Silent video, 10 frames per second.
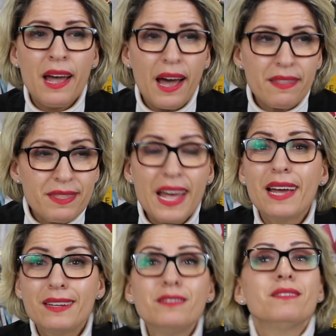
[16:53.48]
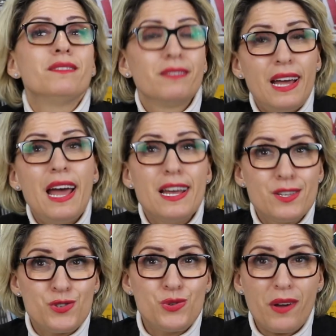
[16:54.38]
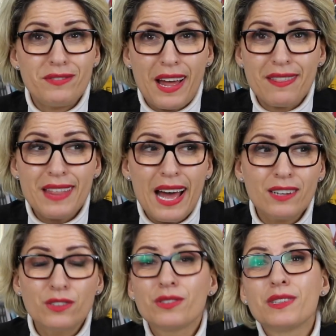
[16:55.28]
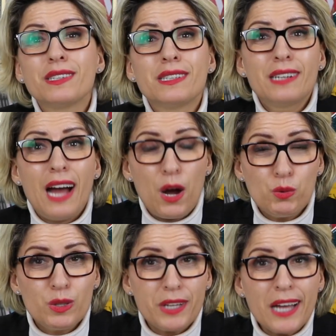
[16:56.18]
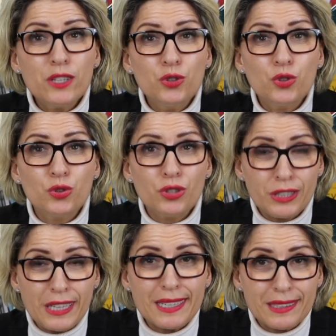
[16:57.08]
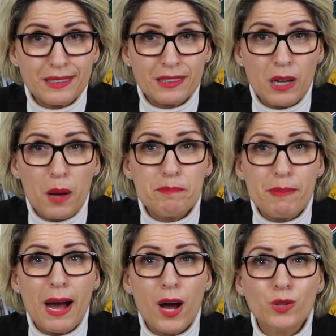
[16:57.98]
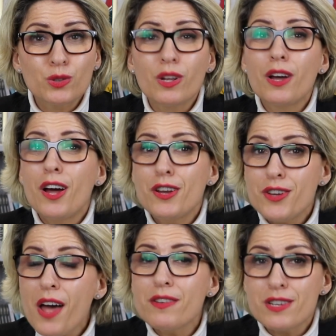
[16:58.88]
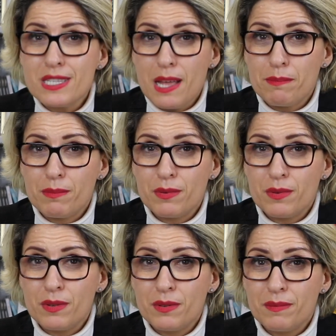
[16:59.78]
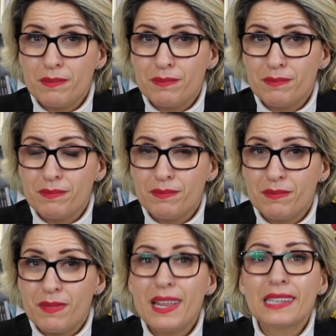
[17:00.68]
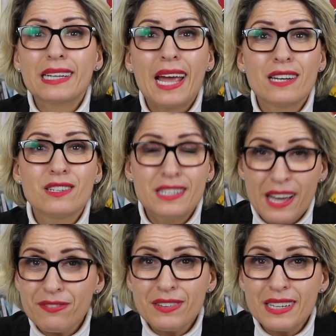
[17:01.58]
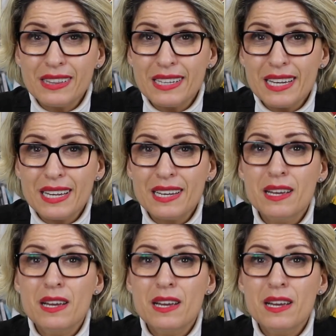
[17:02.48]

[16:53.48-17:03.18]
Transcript: And then, as you have done that, I would like you to think about another step that can definitely